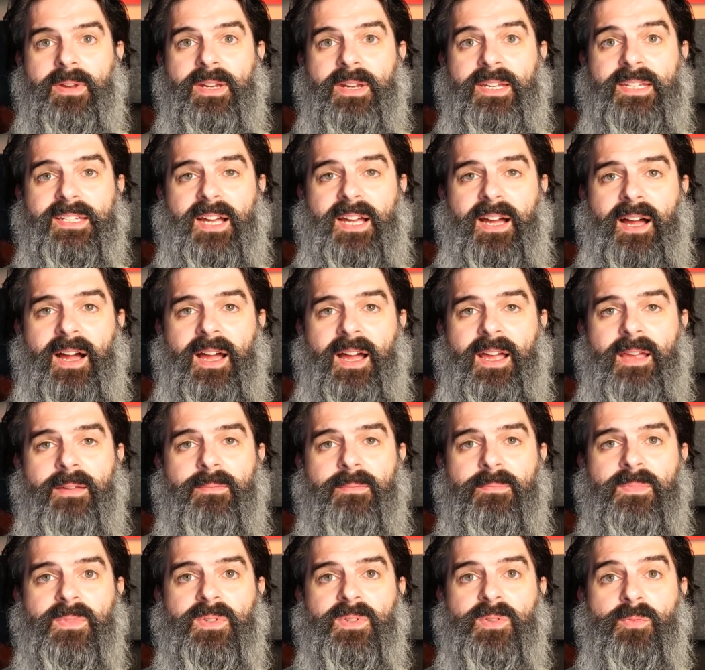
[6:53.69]

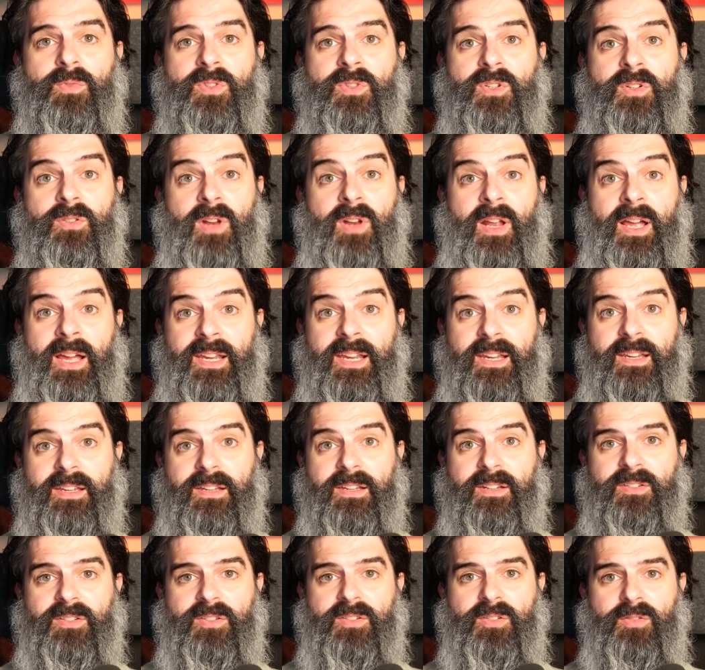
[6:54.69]
times would you like
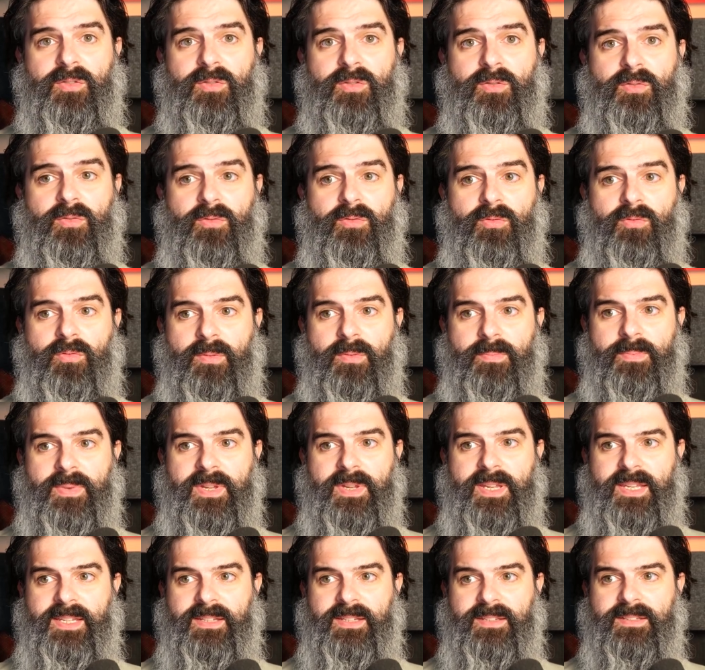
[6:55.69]
to
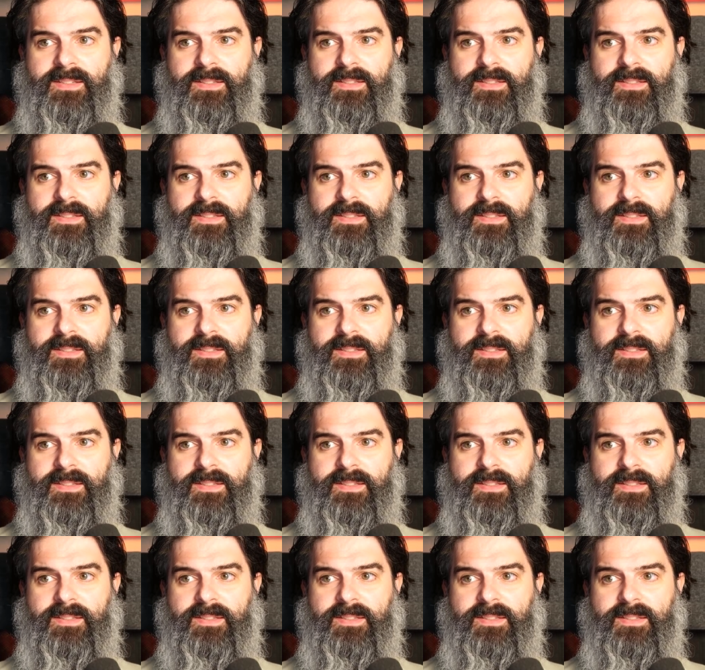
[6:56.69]
repeat?